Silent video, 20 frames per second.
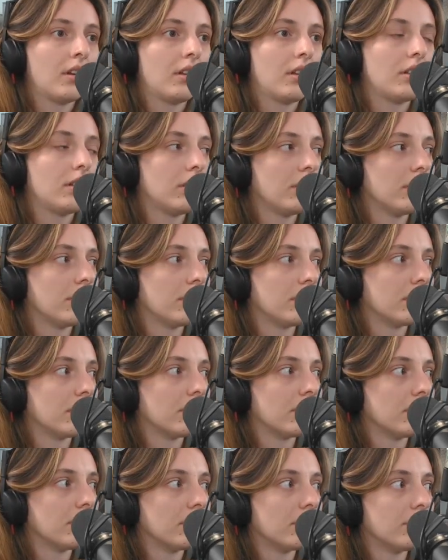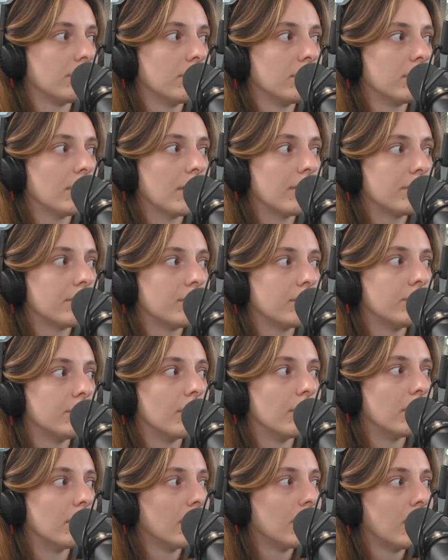Like you don't have
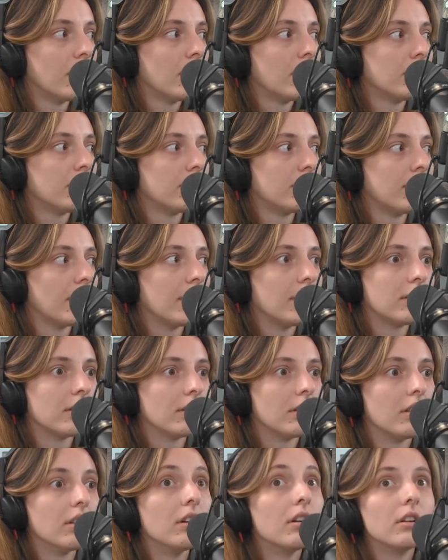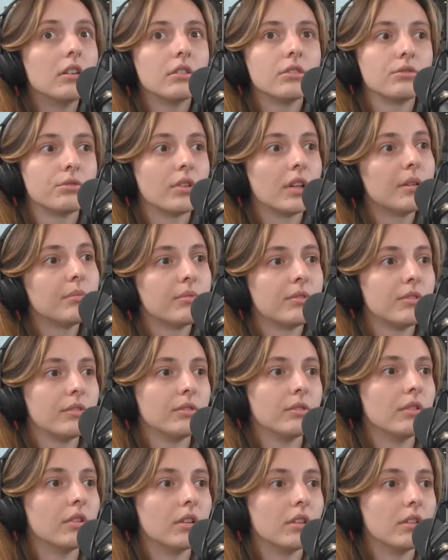to take a long trip
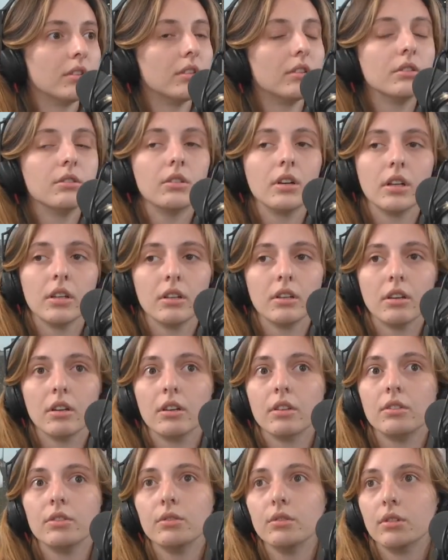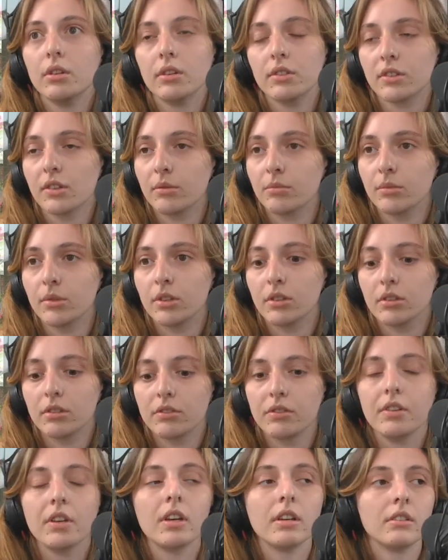to go and do some
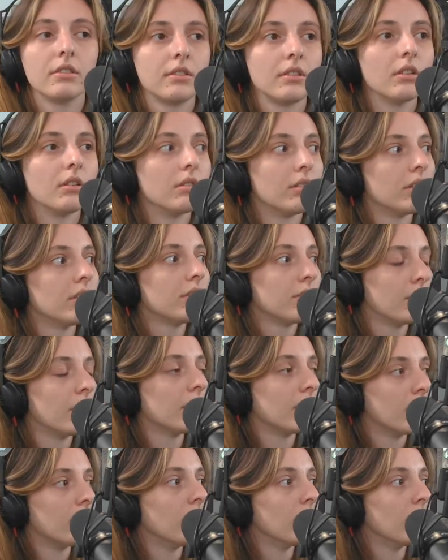things. So it's really cool.